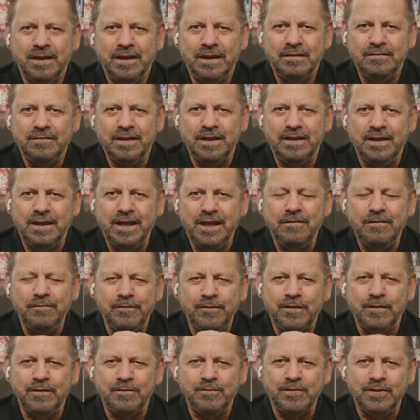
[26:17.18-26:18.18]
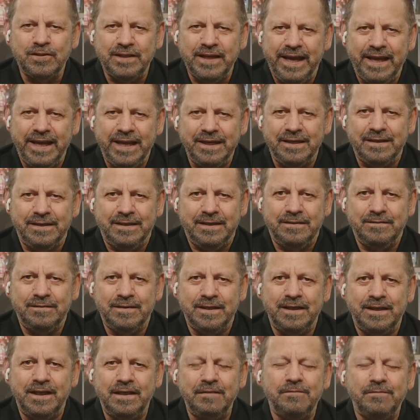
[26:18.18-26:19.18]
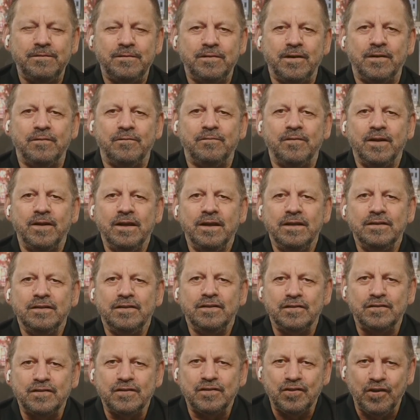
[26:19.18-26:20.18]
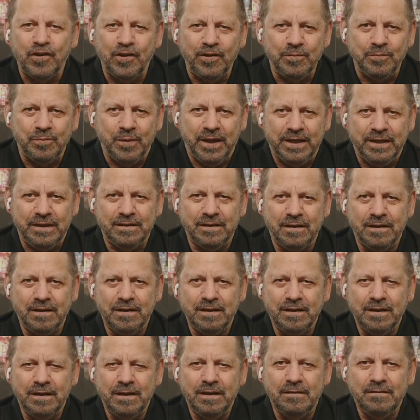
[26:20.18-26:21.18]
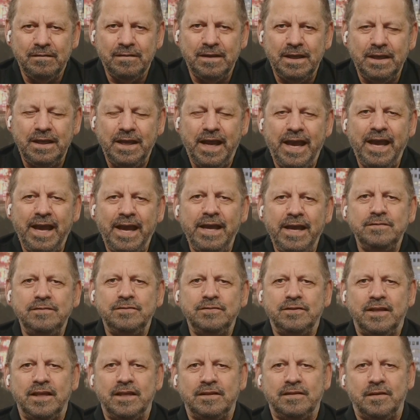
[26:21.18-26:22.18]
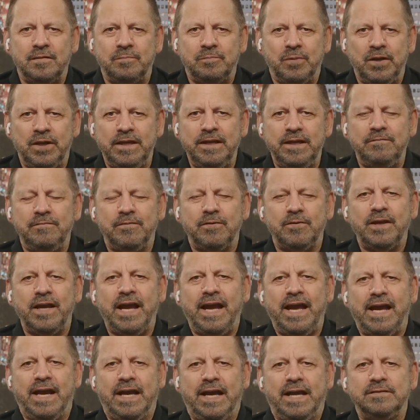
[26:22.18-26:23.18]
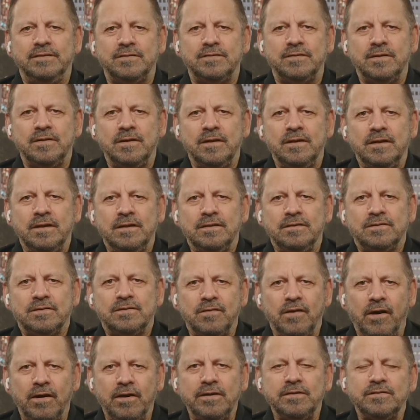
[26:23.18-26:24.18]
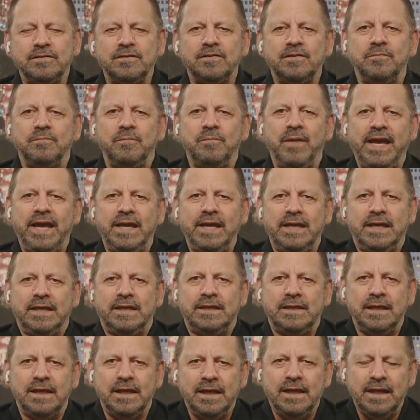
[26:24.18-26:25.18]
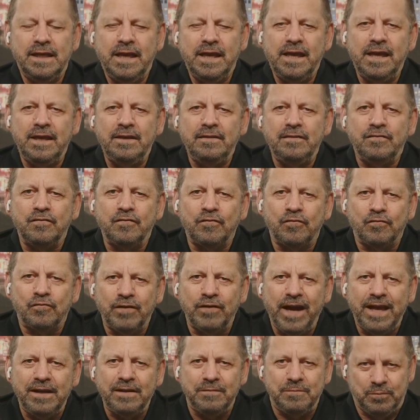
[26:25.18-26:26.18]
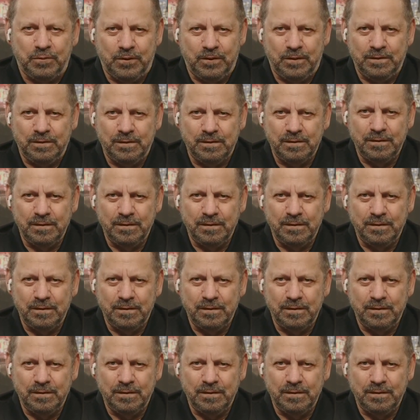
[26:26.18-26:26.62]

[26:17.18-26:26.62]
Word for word: the gift of sanity, the gift of discernment. The edge that the believer has starts to make it incredible